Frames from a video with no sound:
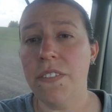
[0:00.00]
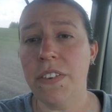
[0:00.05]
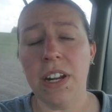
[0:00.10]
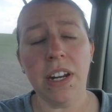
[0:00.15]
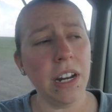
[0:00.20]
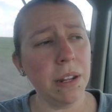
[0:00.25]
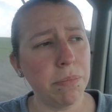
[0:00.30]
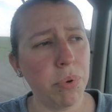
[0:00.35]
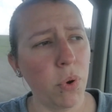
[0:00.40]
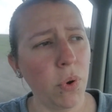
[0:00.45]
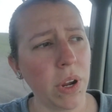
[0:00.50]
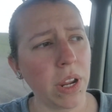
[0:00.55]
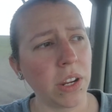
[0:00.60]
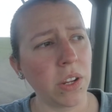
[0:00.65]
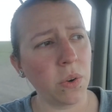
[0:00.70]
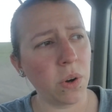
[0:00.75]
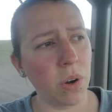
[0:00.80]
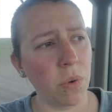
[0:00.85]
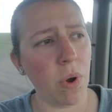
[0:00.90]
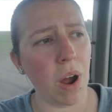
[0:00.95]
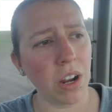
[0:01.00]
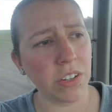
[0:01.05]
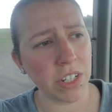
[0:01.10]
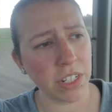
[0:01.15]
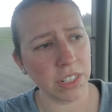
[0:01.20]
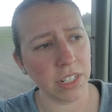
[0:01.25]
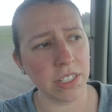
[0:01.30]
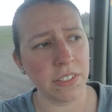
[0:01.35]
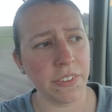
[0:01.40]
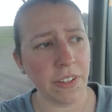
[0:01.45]
at any point you are watching
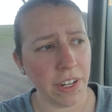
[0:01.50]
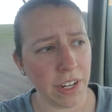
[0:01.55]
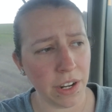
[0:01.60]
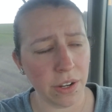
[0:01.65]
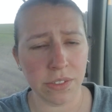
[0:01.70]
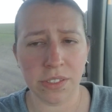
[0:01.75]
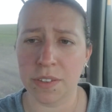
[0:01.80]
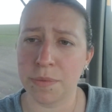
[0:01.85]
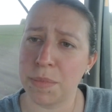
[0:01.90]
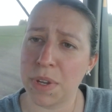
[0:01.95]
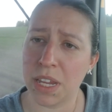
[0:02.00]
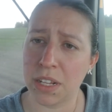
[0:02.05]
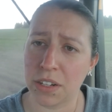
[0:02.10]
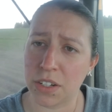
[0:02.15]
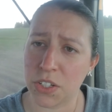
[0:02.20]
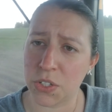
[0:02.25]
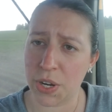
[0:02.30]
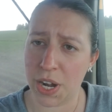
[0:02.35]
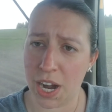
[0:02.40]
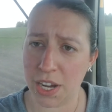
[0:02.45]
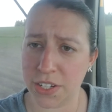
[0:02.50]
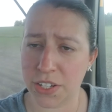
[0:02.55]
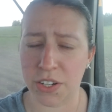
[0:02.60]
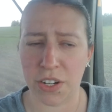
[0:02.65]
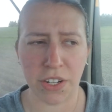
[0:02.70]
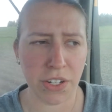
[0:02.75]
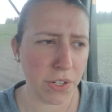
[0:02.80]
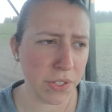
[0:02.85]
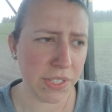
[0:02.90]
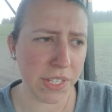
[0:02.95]
these videos of me in a tractor
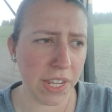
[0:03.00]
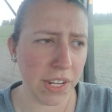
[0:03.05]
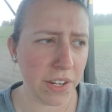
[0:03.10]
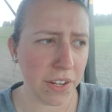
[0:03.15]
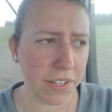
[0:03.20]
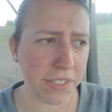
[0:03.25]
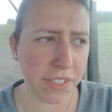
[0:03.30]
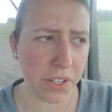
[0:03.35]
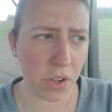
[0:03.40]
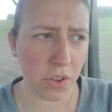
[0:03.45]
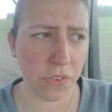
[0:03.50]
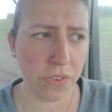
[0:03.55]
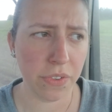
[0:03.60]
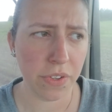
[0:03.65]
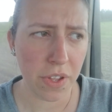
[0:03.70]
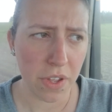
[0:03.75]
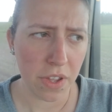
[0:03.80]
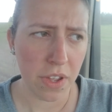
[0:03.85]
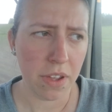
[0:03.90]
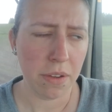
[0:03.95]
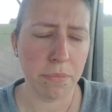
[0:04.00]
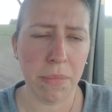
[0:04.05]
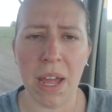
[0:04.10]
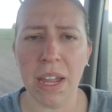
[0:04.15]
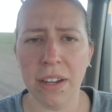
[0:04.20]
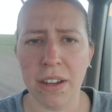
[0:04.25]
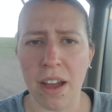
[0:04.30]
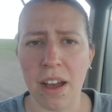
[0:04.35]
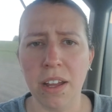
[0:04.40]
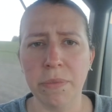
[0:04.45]
and you say to yourself, my
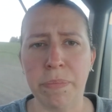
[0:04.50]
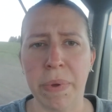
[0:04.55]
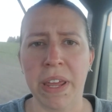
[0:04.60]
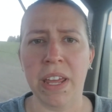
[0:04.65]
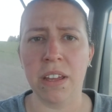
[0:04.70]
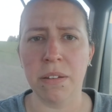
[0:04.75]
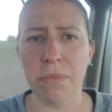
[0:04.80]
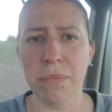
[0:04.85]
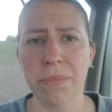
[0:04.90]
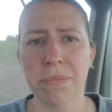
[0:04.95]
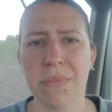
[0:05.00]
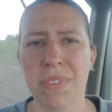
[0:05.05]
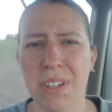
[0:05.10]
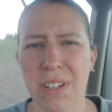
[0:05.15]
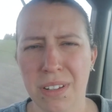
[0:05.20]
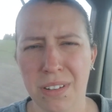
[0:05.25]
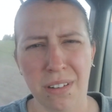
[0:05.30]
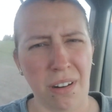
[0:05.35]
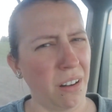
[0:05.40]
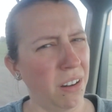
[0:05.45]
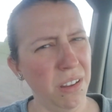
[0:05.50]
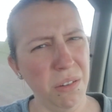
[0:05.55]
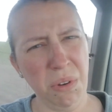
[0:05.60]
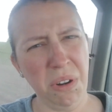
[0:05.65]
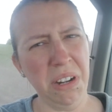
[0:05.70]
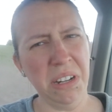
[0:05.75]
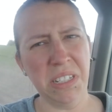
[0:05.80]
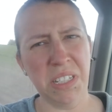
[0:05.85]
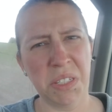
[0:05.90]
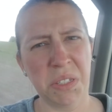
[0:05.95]
God, Pam, are you
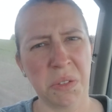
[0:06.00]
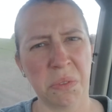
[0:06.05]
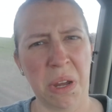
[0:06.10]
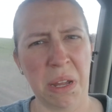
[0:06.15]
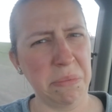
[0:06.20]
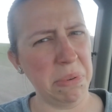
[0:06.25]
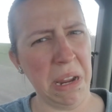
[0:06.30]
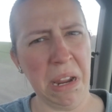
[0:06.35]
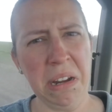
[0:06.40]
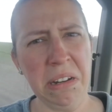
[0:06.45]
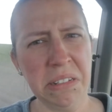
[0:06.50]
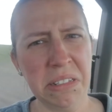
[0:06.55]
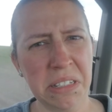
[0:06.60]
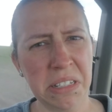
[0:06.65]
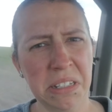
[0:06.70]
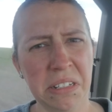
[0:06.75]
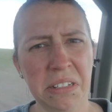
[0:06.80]
wearing sweatpants?